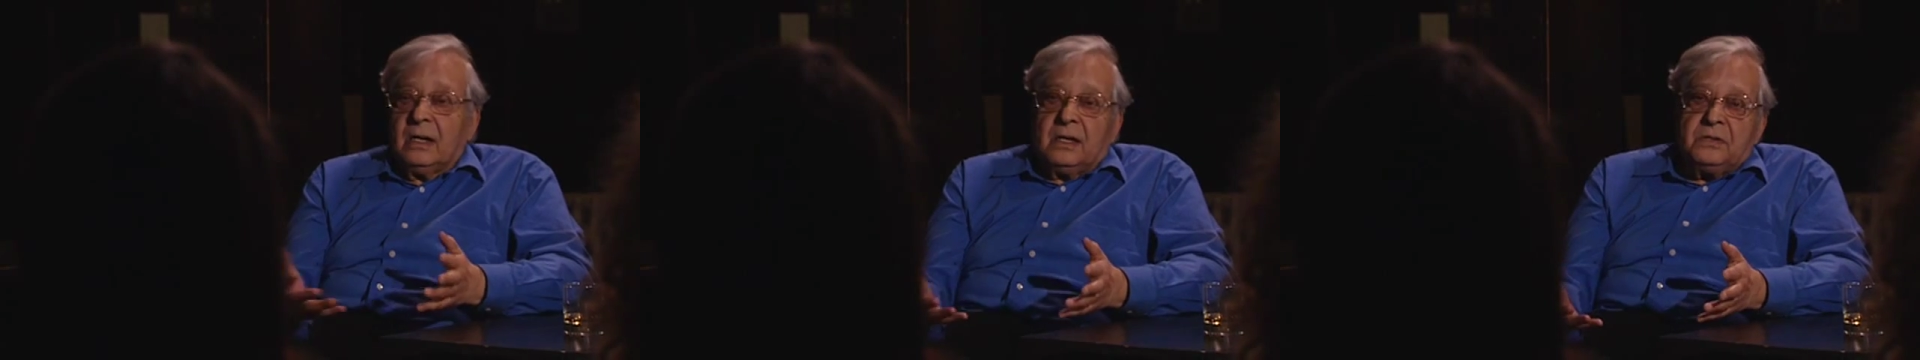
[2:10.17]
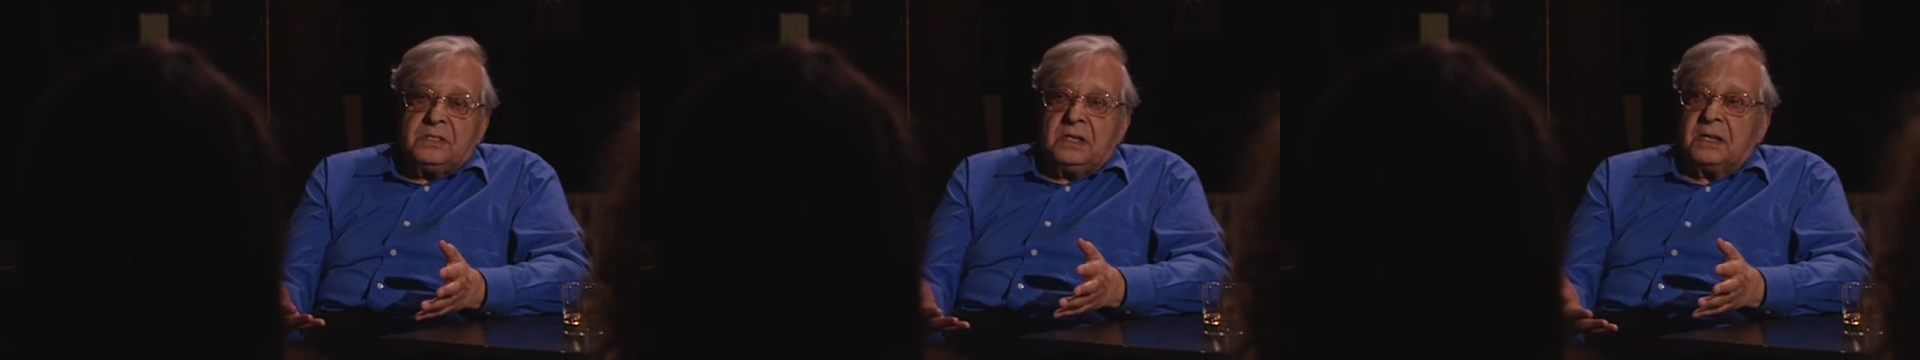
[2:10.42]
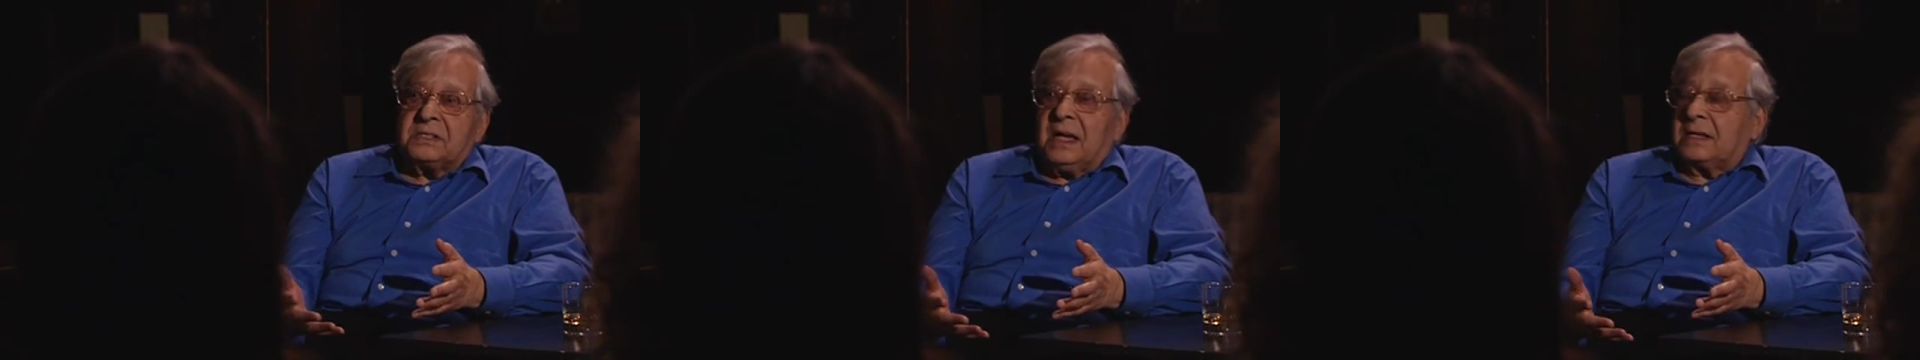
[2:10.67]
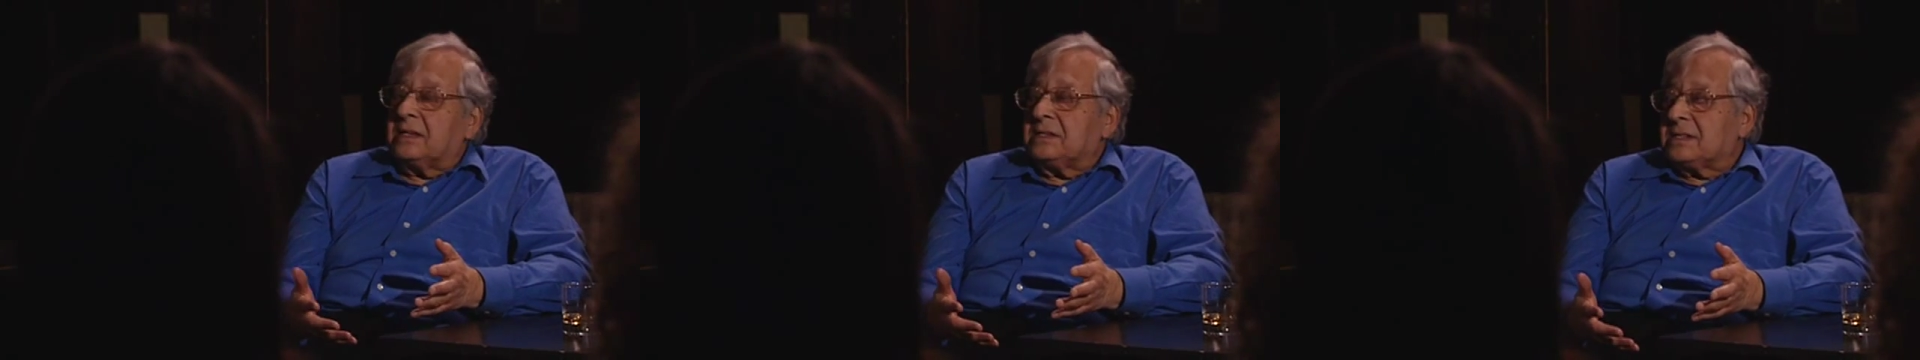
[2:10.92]
you see
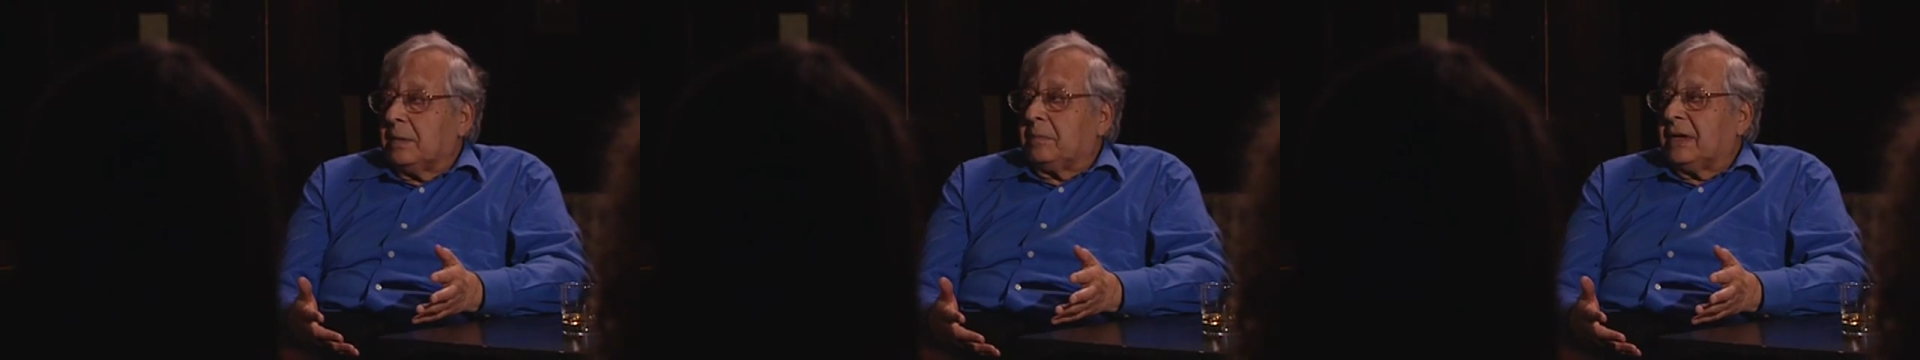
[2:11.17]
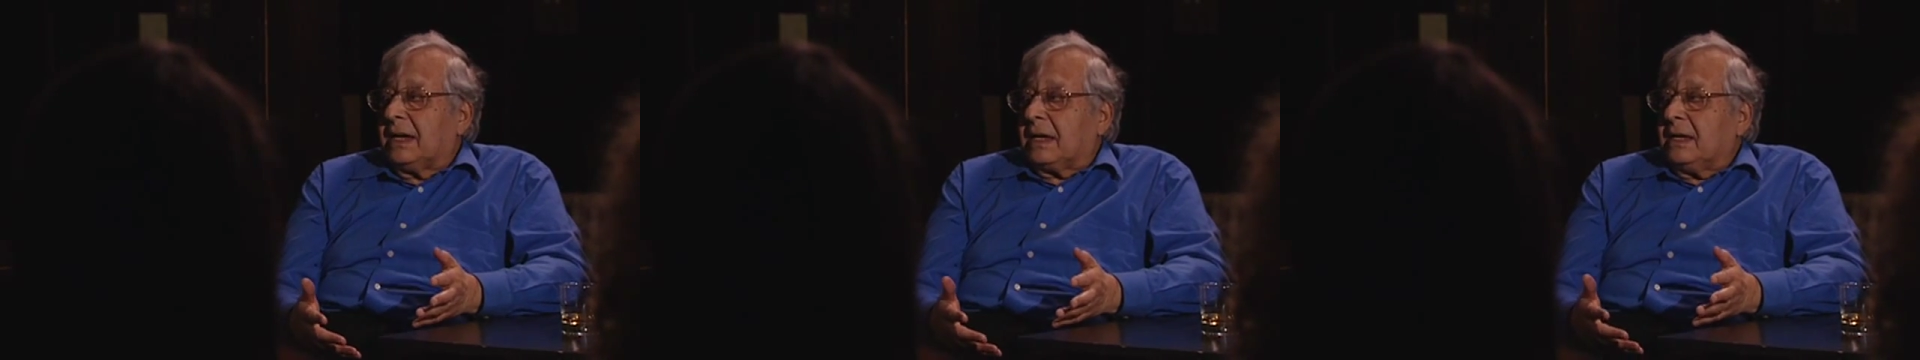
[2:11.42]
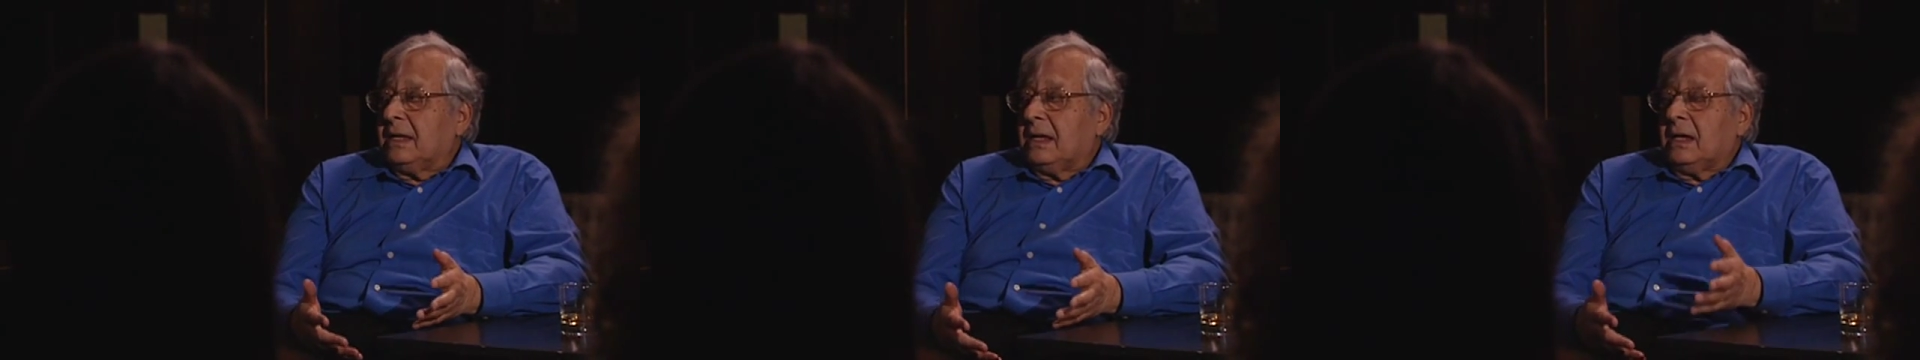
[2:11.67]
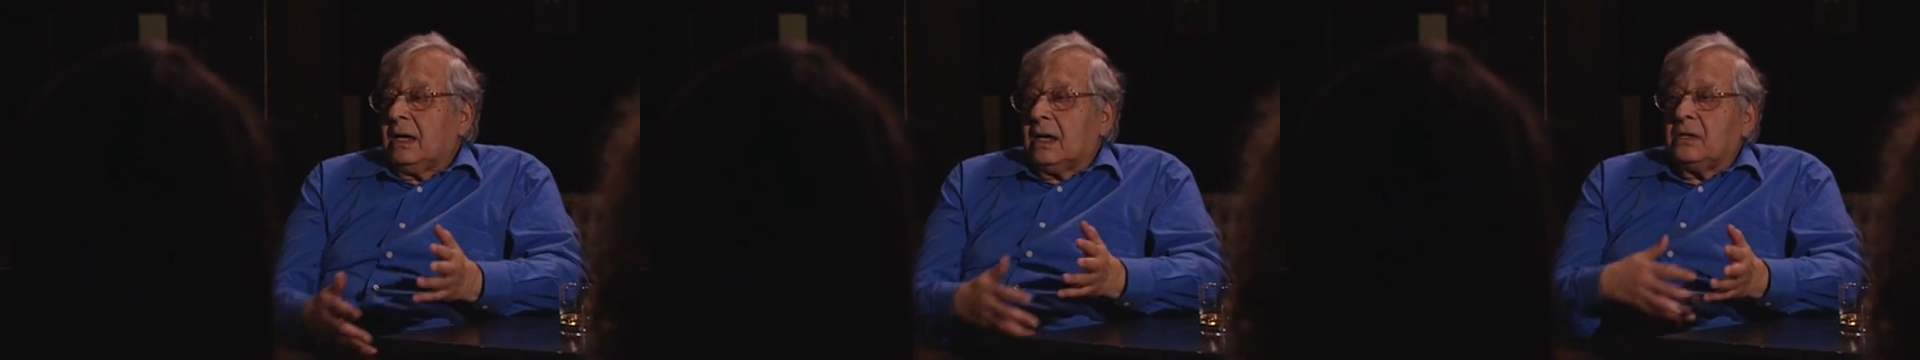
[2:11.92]
exactly the same thing,
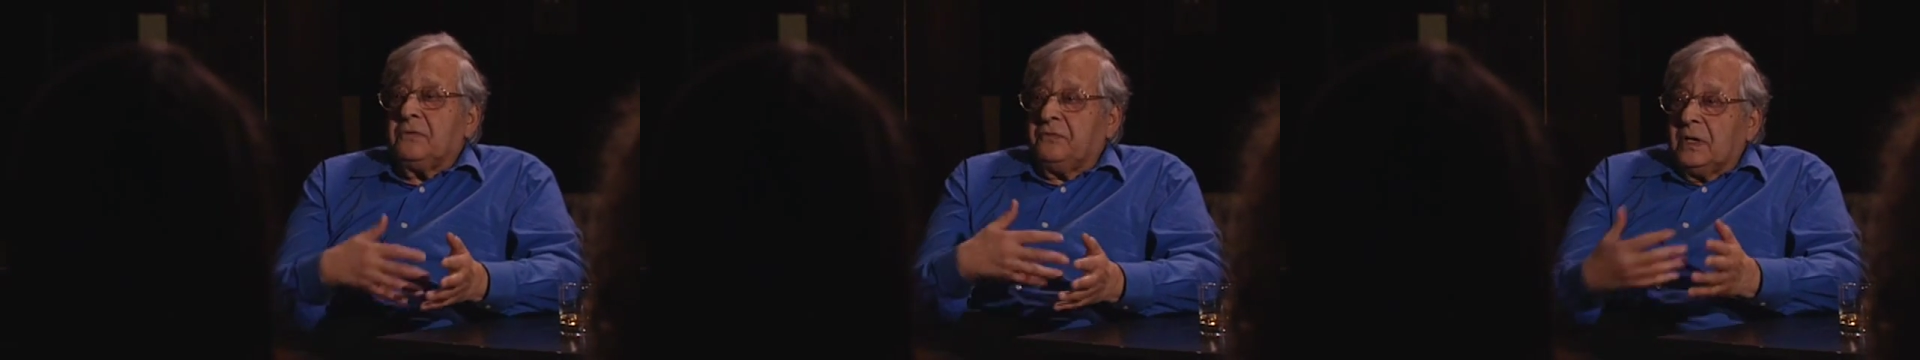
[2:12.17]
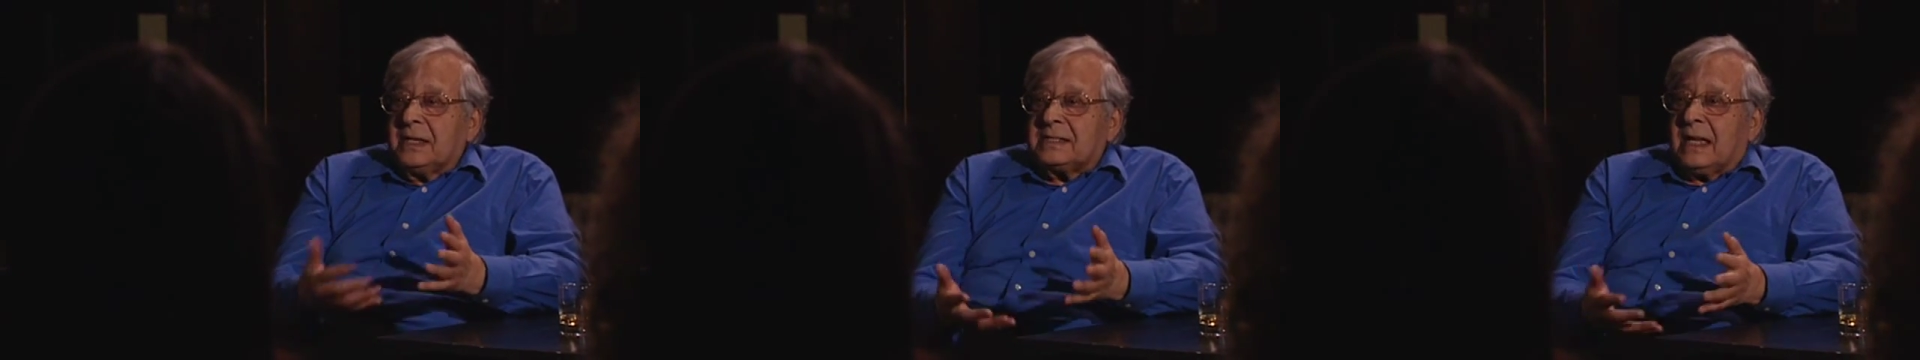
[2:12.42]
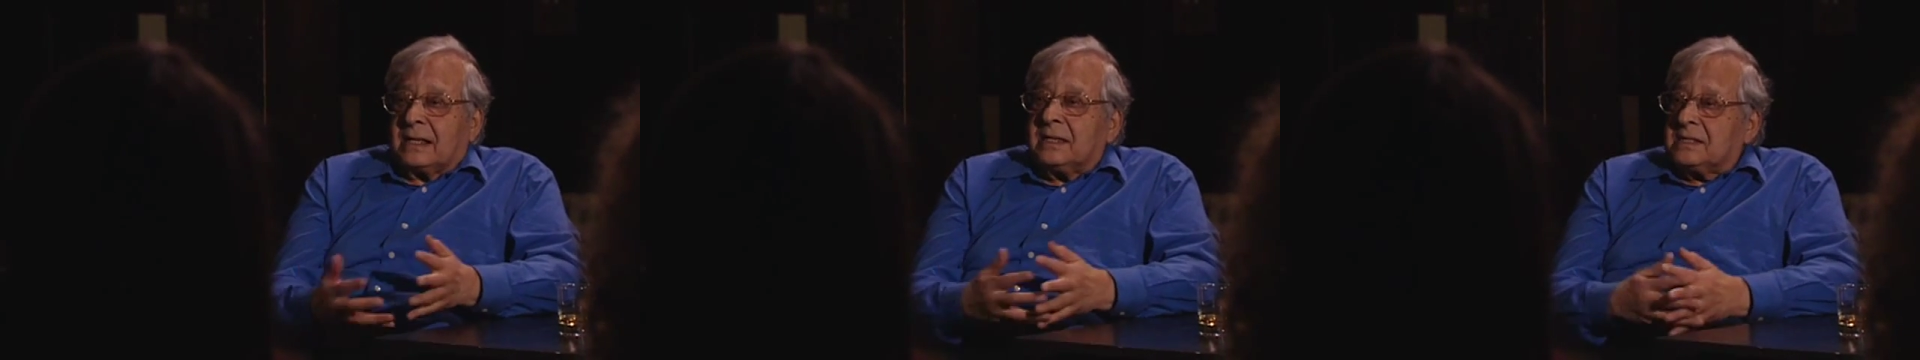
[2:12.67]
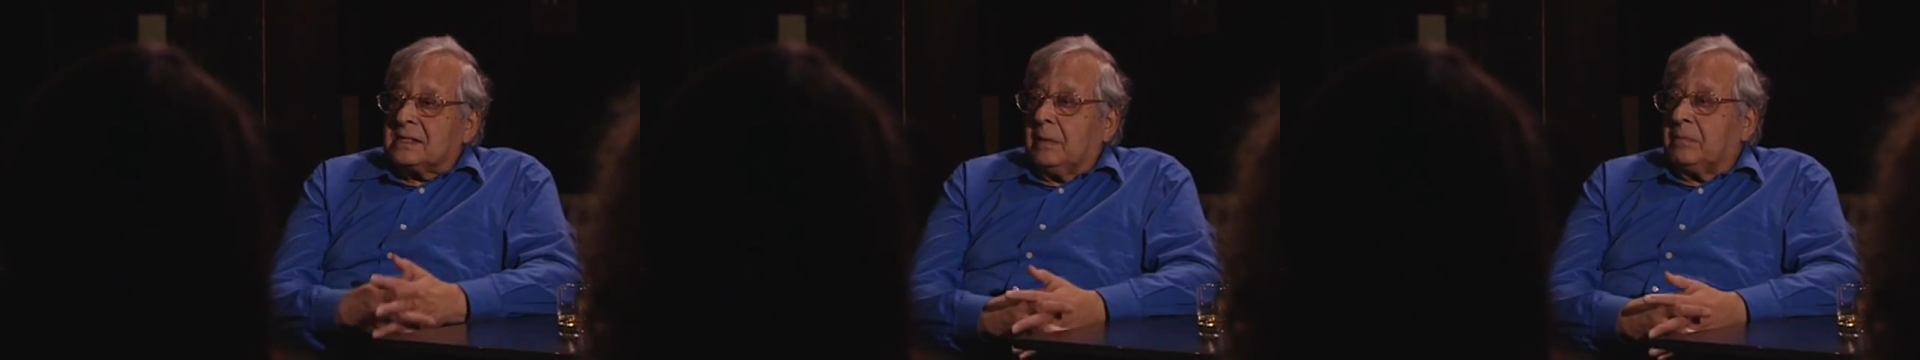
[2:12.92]
and you feel exactly
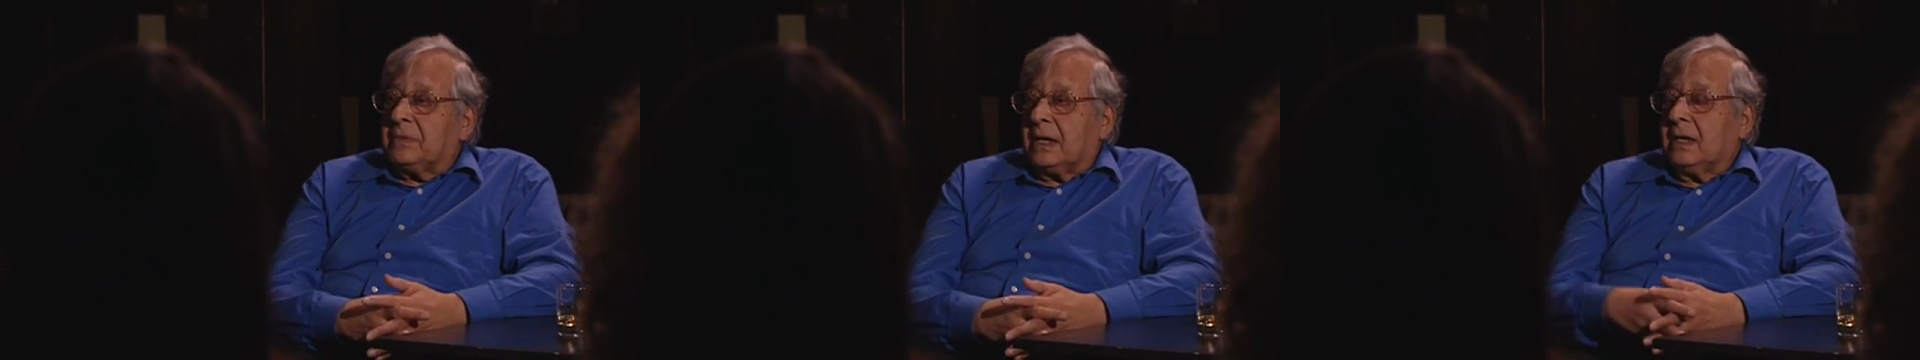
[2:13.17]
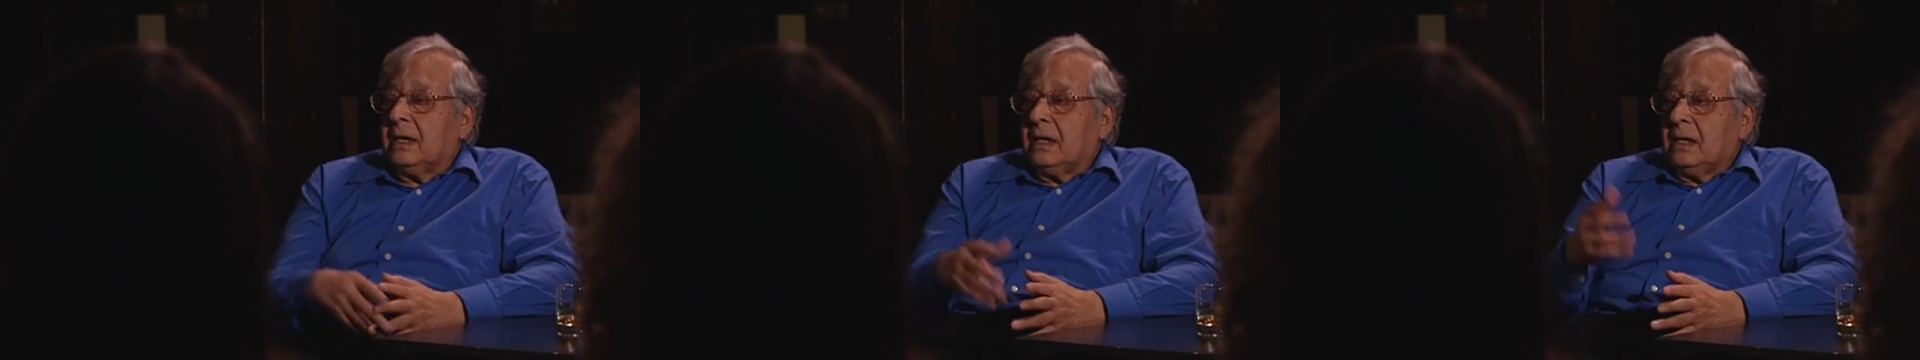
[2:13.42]
the same thing.